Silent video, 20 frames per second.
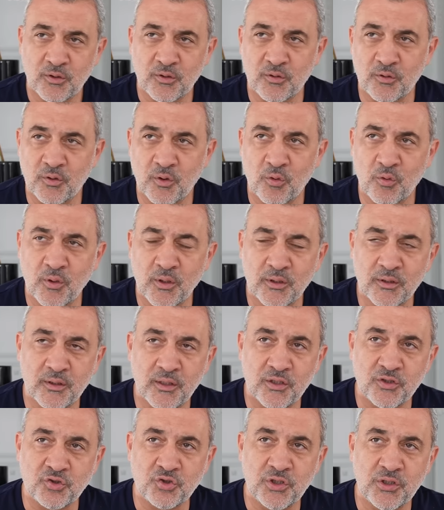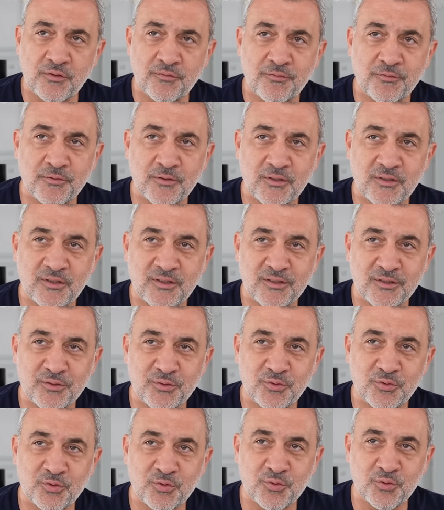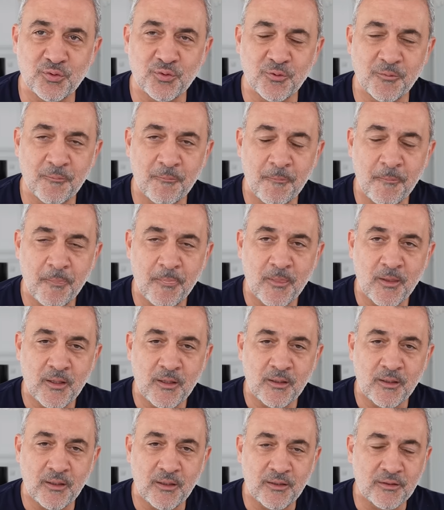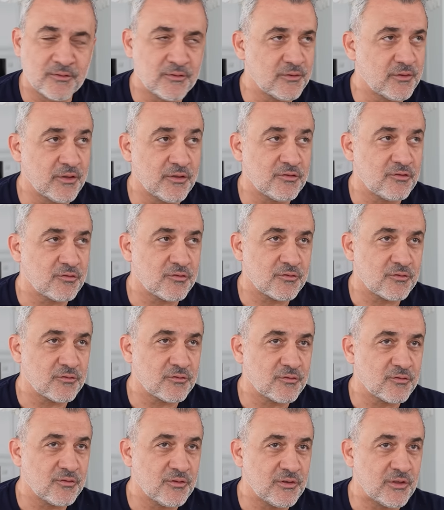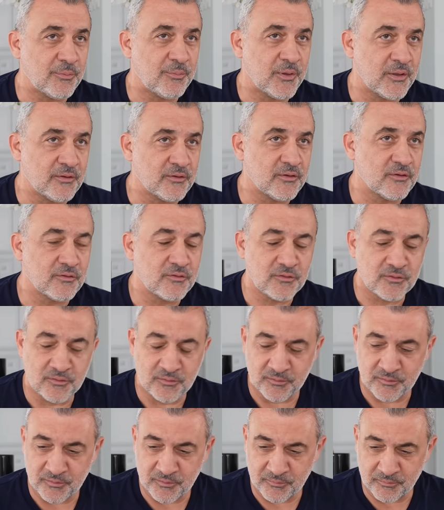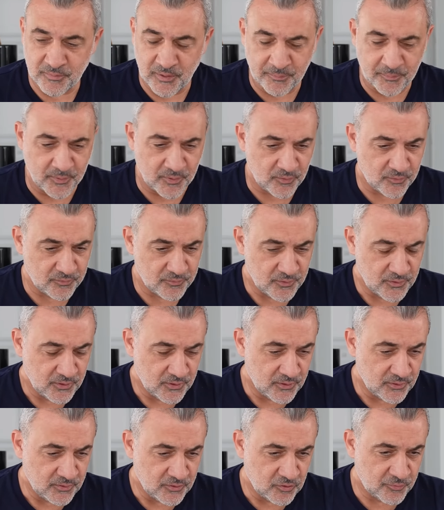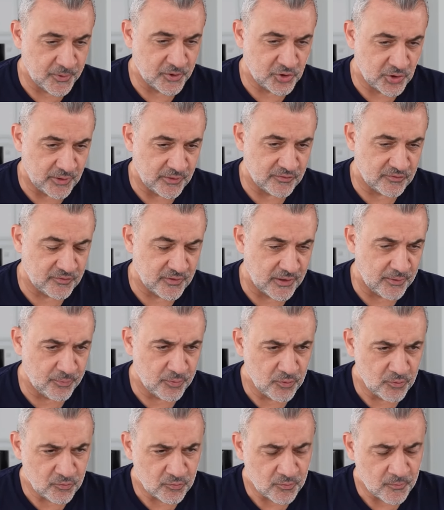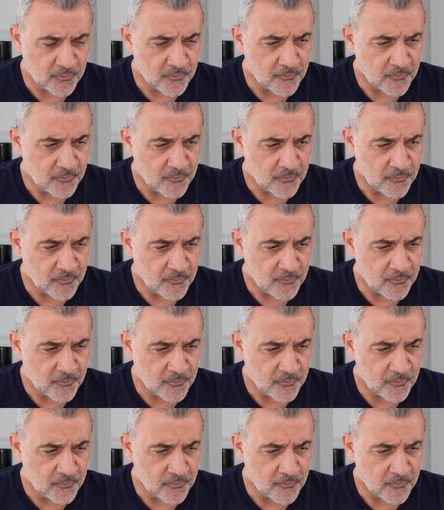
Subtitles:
No one achieved to elected as independent member, especially in Cyprus,